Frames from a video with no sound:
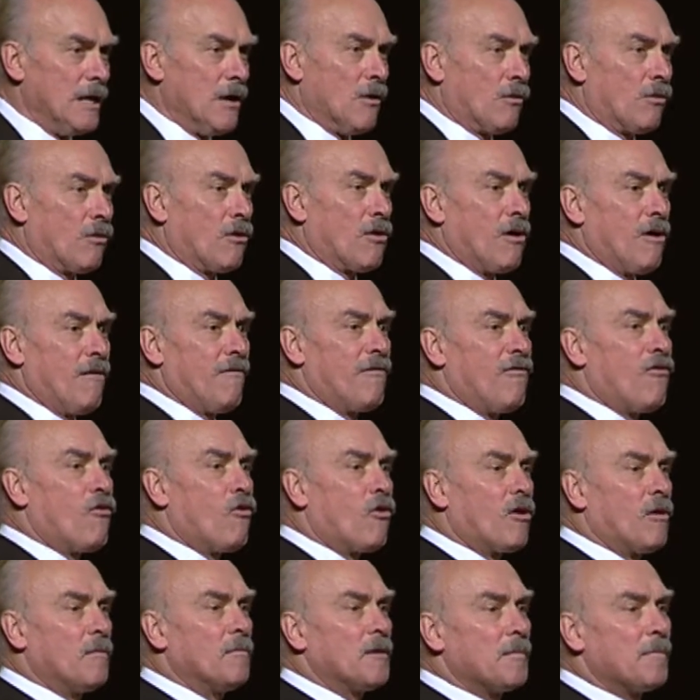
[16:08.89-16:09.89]
We're all
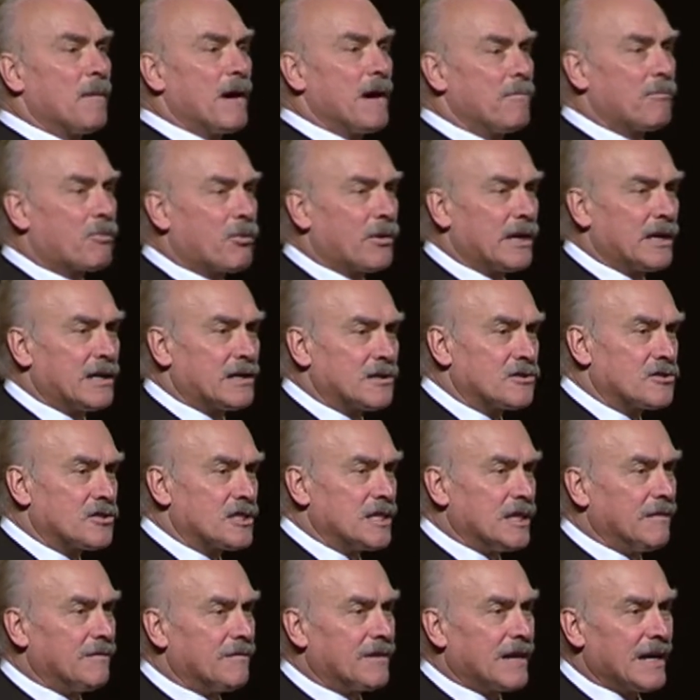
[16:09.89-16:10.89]
formed by
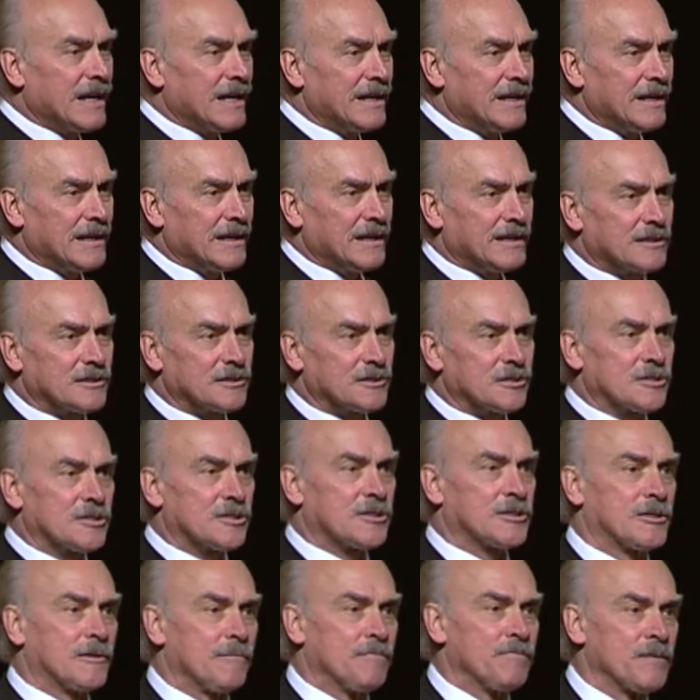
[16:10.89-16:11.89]
preconceived
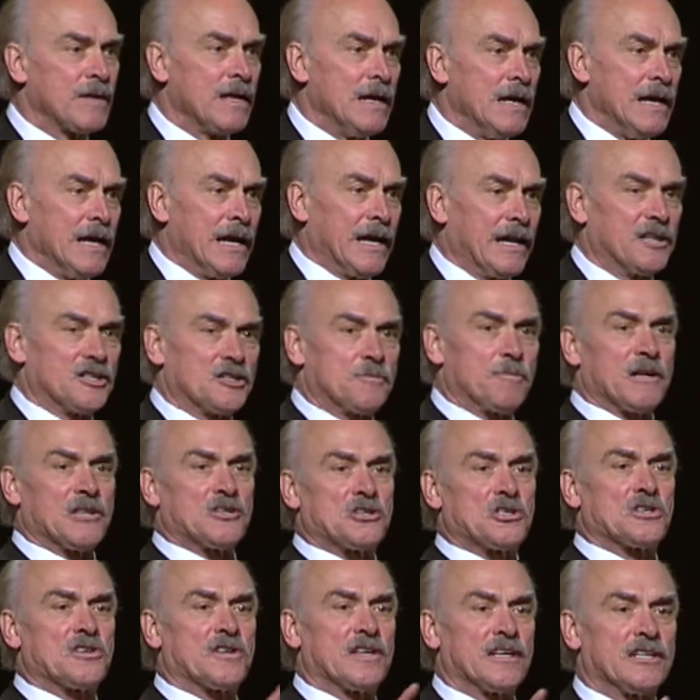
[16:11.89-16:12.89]
ideas, and as much
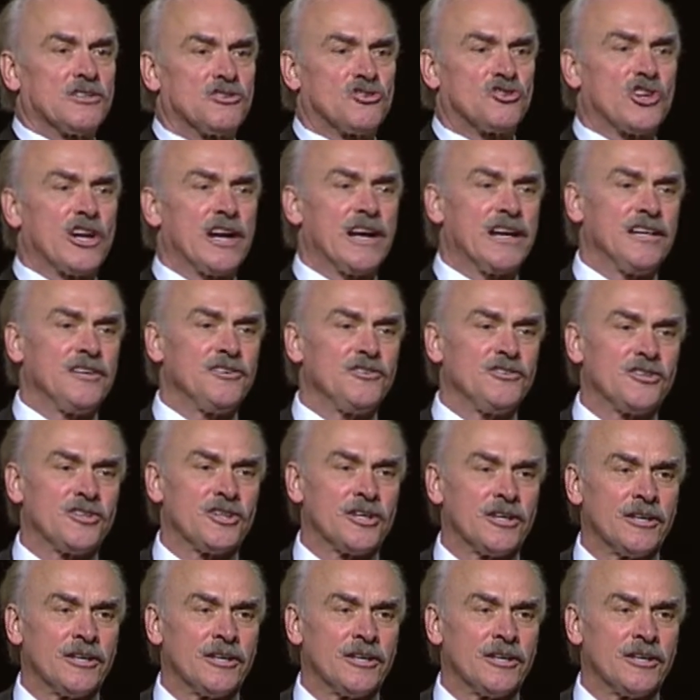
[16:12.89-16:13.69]
as things change,